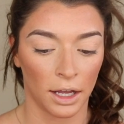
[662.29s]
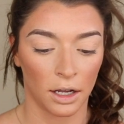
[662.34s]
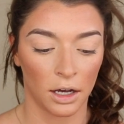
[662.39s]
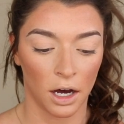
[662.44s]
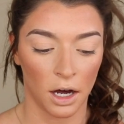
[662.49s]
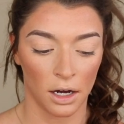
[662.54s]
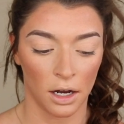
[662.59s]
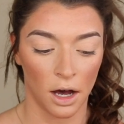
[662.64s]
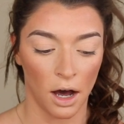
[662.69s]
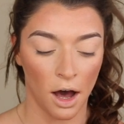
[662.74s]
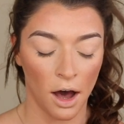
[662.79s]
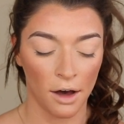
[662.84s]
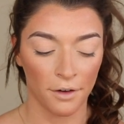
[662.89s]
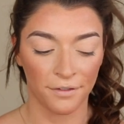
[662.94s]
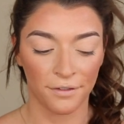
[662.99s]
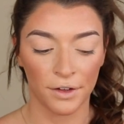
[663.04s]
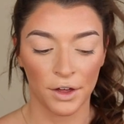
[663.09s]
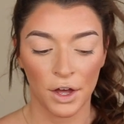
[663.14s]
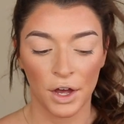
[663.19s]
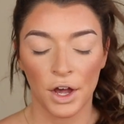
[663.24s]
it cut
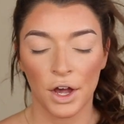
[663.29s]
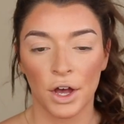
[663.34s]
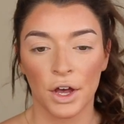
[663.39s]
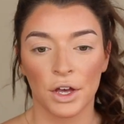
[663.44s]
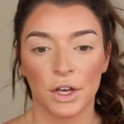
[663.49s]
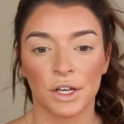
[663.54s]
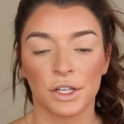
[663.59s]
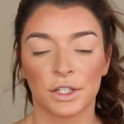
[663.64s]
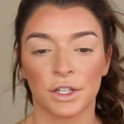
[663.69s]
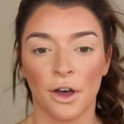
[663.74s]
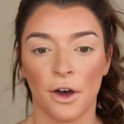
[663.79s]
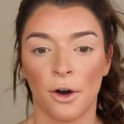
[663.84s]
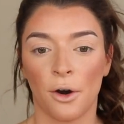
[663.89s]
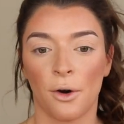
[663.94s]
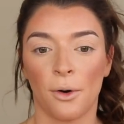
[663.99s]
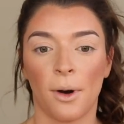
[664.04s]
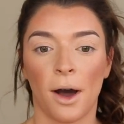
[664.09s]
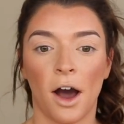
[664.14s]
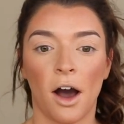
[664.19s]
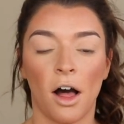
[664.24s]
off.
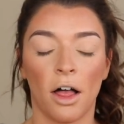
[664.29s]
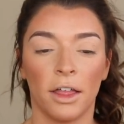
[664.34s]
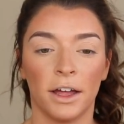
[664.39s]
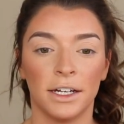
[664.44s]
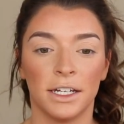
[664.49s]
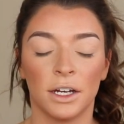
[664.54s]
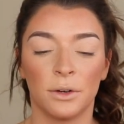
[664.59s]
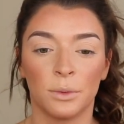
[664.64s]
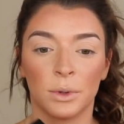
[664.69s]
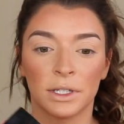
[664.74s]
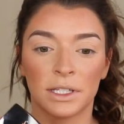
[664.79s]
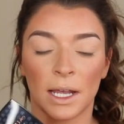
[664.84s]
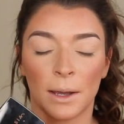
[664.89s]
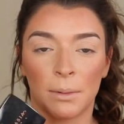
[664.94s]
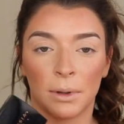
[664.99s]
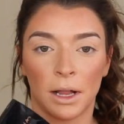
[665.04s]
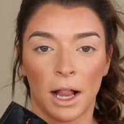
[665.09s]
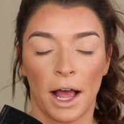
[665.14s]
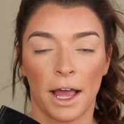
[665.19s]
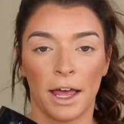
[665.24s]
So all I did was
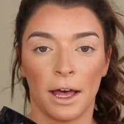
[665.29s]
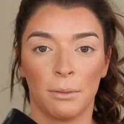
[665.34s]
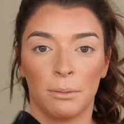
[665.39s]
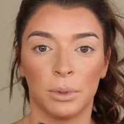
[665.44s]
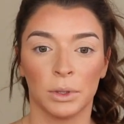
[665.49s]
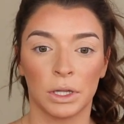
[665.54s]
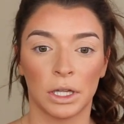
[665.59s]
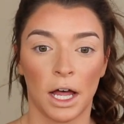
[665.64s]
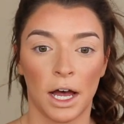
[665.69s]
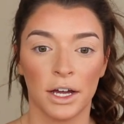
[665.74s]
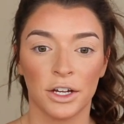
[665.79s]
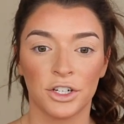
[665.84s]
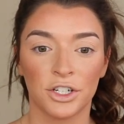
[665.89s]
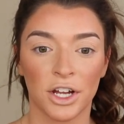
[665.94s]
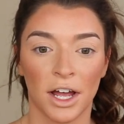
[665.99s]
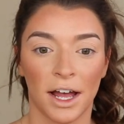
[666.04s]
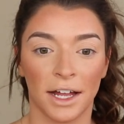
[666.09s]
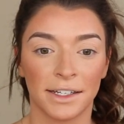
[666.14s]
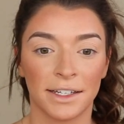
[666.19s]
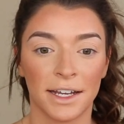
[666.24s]
apply a
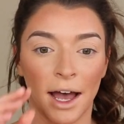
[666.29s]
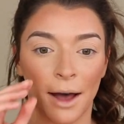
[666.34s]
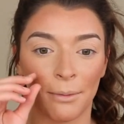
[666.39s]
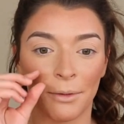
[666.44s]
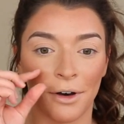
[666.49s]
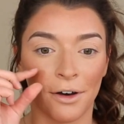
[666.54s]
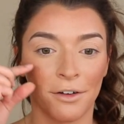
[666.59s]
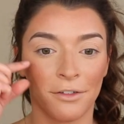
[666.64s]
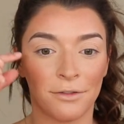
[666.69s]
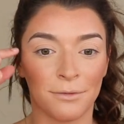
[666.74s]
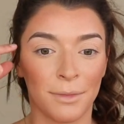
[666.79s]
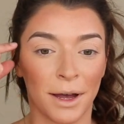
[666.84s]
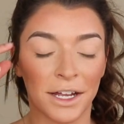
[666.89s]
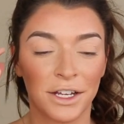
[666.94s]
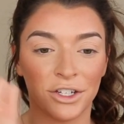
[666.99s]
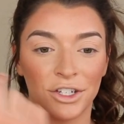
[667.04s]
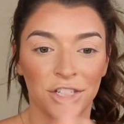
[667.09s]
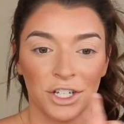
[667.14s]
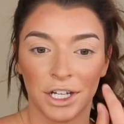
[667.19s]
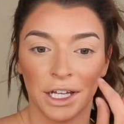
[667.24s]
blush on top of my
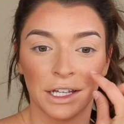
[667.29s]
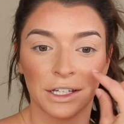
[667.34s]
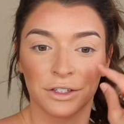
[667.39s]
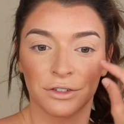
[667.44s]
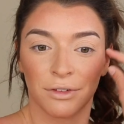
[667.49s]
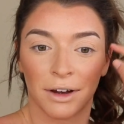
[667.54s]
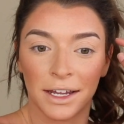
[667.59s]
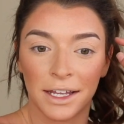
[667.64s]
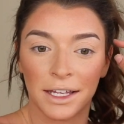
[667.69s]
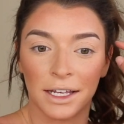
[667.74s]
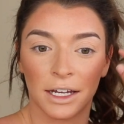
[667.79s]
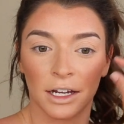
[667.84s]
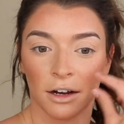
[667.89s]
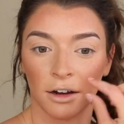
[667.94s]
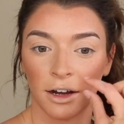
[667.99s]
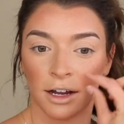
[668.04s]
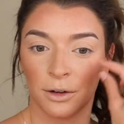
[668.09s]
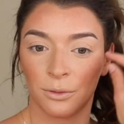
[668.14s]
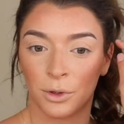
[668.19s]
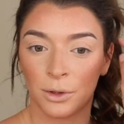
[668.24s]
cheeks right here
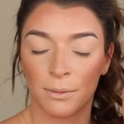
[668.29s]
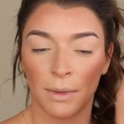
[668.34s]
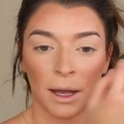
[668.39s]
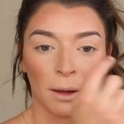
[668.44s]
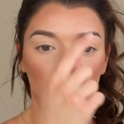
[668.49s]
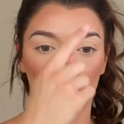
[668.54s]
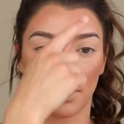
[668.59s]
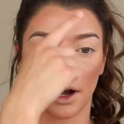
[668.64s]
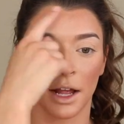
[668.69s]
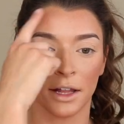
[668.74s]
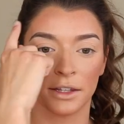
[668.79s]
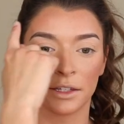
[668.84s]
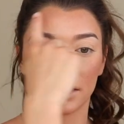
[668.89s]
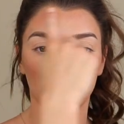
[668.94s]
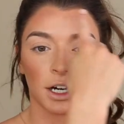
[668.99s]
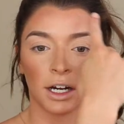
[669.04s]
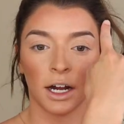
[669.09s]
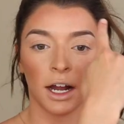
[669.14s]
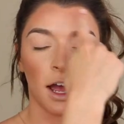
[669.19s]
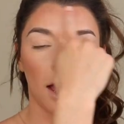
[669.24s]
and with my
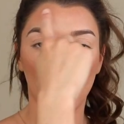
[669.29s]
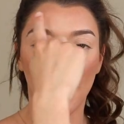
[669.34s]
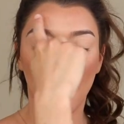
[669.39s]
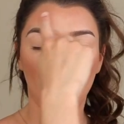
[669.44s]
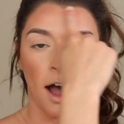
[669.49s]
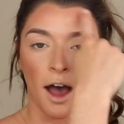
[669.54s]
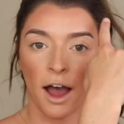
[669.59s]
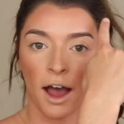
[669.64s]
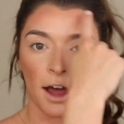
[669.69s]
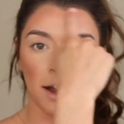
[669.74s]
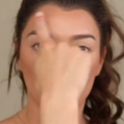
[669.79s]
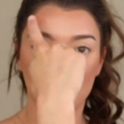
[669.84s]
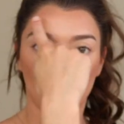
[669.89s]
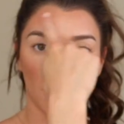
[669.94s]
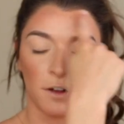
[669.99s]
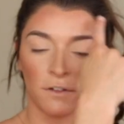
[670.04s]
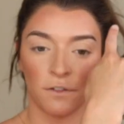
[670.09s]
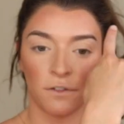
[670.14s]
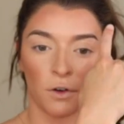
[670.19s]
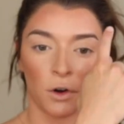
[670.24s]
bronzer on
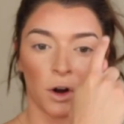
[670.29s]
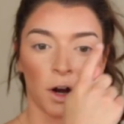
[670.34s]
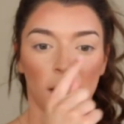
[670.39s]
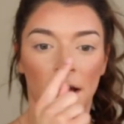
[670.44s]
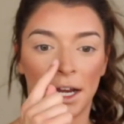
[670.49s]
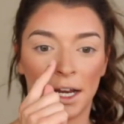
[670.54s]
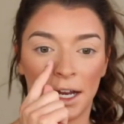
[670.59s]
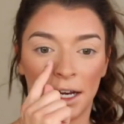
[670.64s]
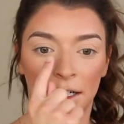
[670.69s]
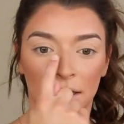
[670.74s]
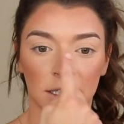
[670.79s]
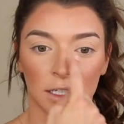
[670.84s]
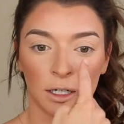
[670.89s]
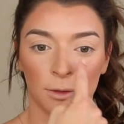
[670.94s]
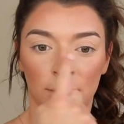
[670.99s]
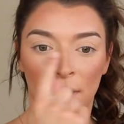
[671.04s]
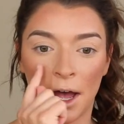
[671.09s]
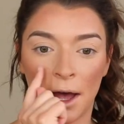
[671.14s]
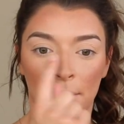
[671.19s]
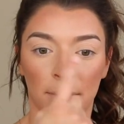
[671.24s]
my forehead and a little
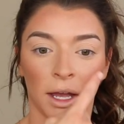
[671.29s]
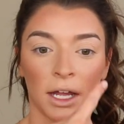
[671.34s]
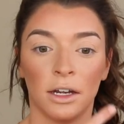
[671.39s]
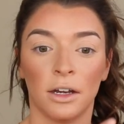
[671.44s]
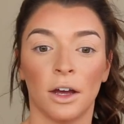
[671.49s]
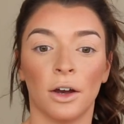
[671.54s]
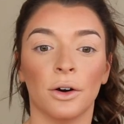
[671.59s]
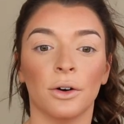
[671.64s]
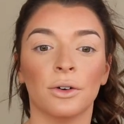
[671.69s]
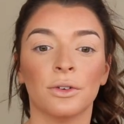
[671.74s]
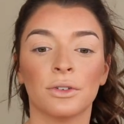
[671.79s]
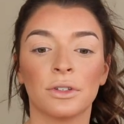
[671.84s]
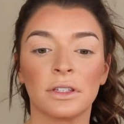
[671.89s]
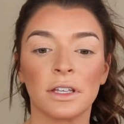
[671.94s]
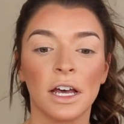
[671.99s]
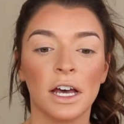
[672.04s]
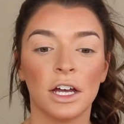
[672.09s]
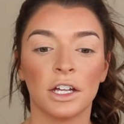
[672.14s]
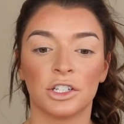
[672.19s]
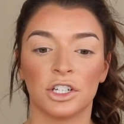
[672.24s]
bit on my
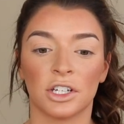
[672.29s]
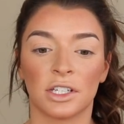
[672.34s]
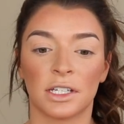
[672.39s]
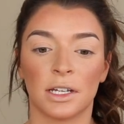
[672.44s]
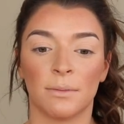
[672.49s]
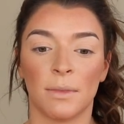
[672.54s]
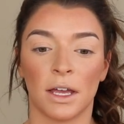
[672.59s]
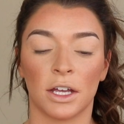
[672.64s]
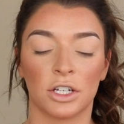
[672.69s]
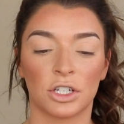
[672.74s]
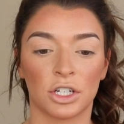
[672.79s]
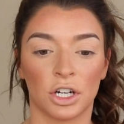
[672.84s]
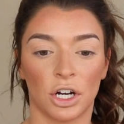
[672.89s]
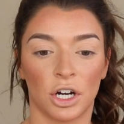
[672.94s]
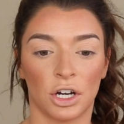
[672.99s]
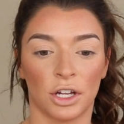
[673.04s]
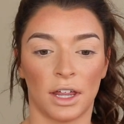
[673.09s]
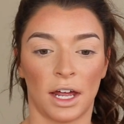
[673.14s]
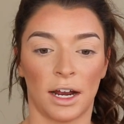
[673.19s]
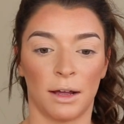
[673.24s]
nose just to make
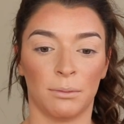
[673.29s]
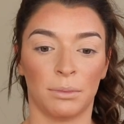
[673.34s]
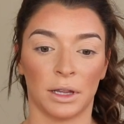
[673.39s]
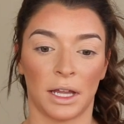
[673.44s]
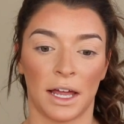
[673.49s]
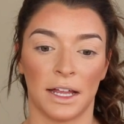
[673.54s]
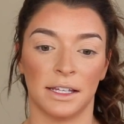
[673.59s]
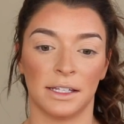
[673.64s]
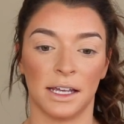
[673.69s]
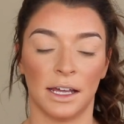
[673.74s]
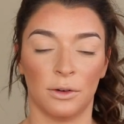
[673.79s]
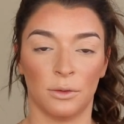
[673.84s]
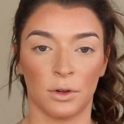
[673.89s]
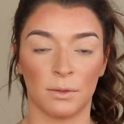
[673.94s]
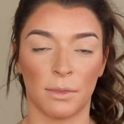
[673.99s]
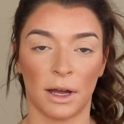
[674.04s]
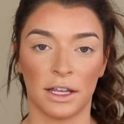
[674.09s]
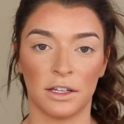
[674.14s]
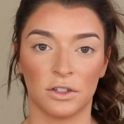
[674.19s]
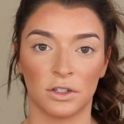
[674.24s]
sure that it blends in
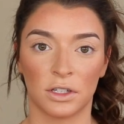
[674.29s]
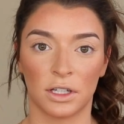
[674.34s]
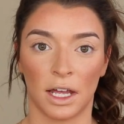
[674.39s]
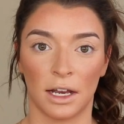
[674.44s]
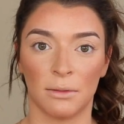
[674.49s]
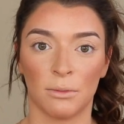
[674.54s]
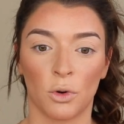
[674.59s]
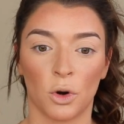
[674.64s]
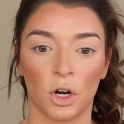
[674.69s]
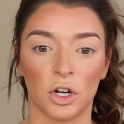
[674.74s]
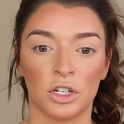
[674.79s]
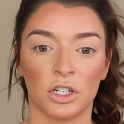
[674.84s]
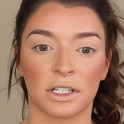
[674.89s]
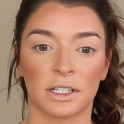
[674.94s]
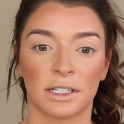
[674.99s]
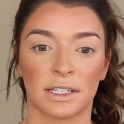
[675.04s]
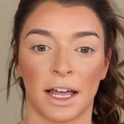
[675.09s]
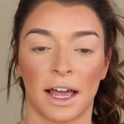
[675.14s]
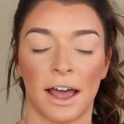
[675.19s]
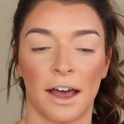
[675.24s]
with my skin more just
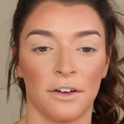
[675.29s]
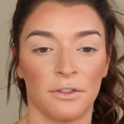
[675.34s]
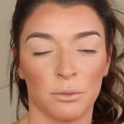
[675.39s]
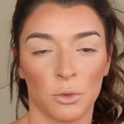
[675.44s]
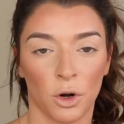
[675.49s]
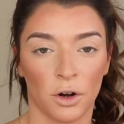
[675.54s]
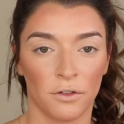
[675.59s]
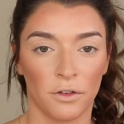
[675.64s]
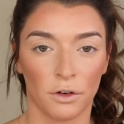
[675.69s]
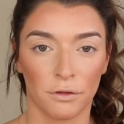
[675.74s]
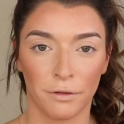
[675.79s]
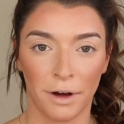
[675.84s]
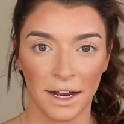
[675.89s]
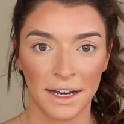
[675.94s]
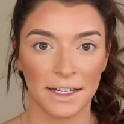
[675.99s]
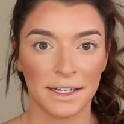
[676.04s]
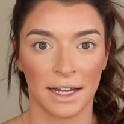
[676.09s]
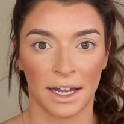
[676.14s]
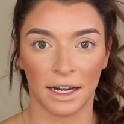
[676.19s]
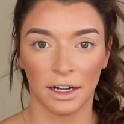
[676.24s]
because I have more of a
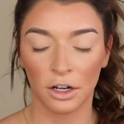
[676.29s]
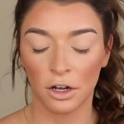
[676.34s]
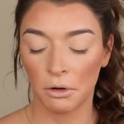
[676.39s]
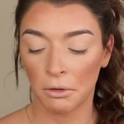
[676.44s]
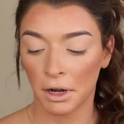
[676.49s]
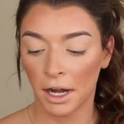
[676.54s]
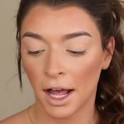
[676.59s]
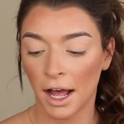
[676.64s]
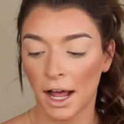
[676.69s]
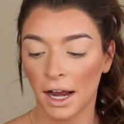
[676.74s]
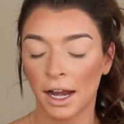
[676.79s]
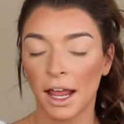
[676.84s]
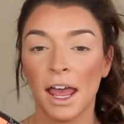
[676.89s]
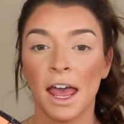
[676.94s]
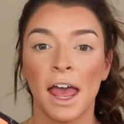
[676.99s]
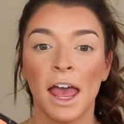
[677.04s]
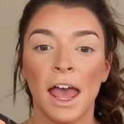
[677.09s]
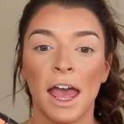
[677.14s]
red tint going on.